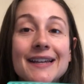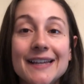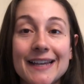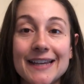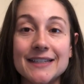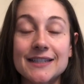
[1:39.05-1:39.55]

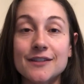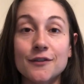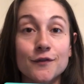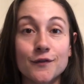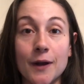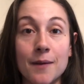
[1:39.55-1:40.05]
It's
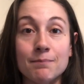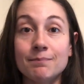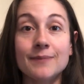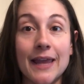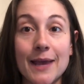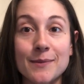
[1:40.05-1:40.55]
from
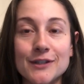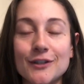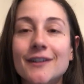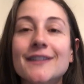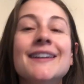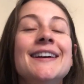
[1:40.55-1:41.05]

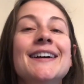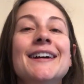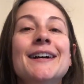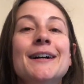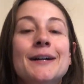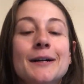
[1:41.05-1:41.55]
Amazon.
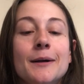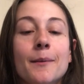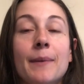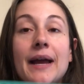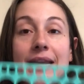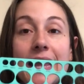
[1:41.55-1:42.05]

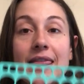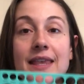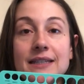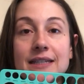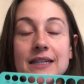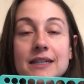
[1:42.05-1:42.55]
But
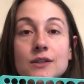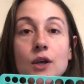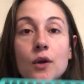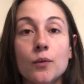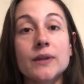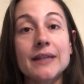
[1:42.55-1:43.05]
this is
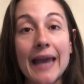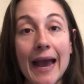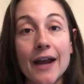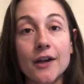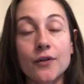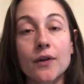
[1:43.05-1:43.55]
a really
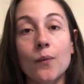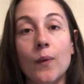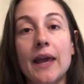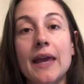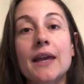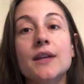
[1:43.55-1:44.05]
accurate
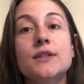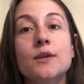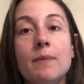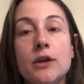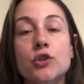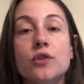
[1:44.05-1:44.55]
way to
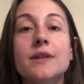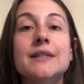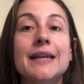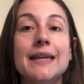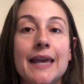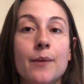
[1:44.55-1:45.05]
measure the
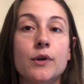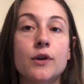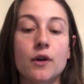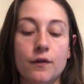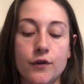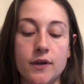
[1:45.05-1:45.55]
diameter
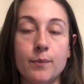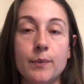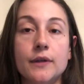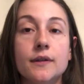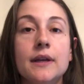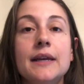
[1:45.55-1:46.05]
of your
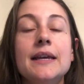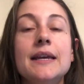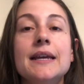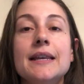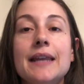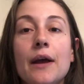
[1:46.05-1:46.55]
nipple.
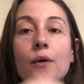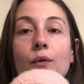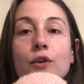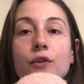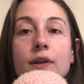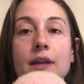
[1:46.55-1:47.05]
Now,
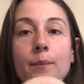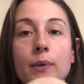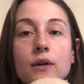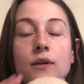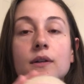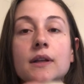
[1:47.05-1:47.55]
your
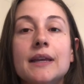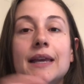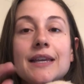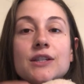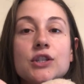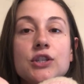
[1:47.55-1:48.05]
nipple
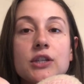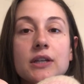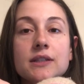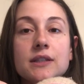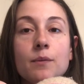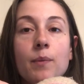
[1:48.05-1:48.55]
is
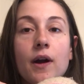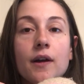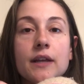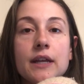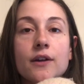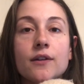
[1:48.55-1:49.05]
just the part
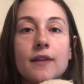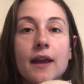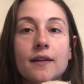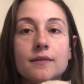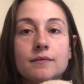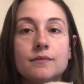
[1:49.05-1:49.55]
here that
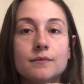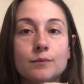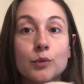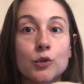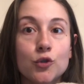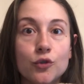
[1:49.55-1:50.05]

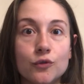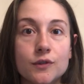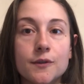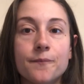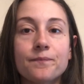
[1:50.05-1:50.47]
protrudes.